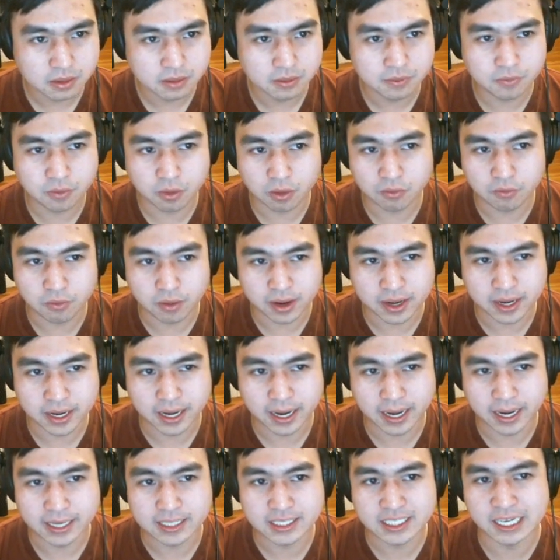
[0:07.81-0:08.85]
for running
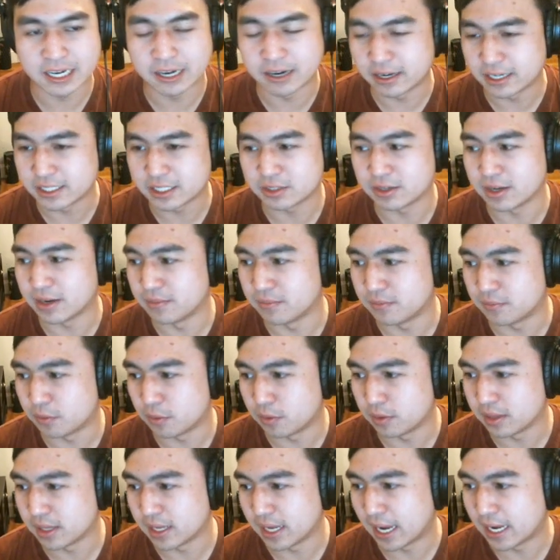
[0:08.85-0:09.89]
a charity stream
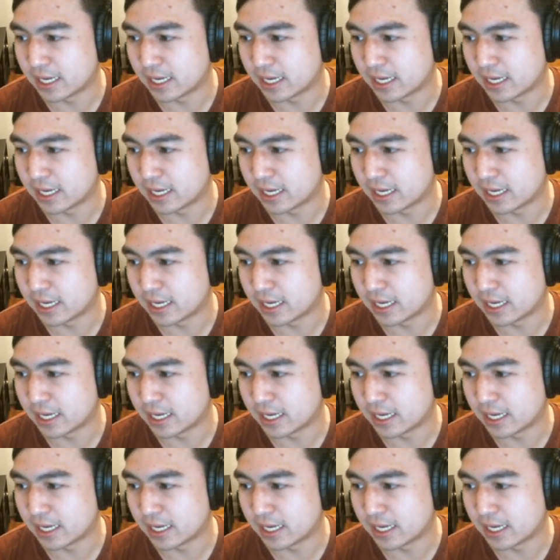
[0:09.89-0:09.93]
for the